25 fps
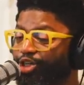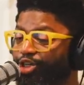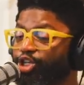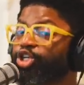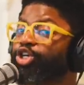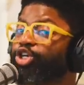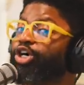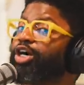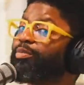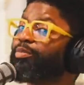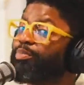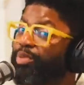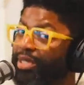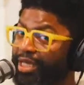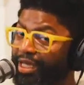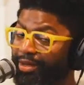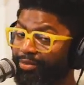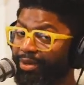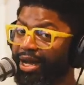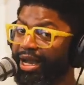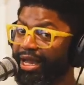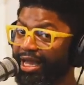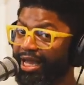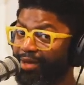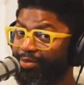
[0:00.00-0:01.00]
could be in
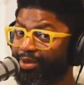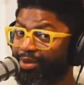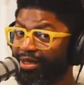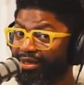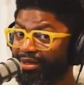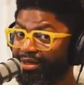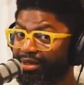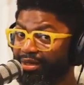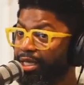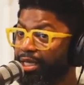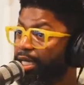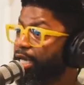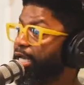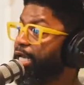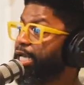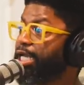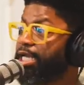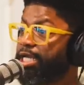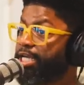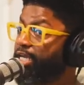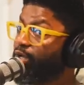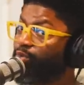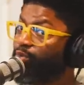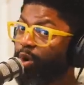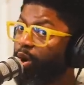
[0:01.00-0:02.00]
Miami.
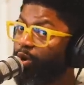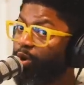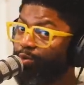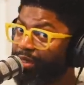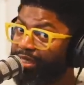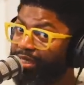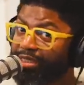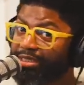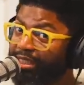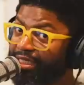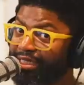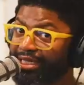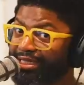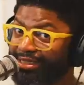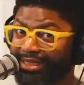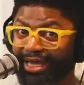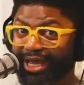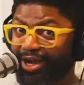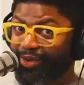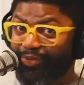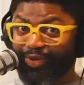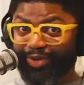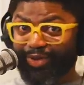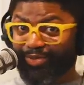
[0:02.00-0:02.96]
He won't be sitting down with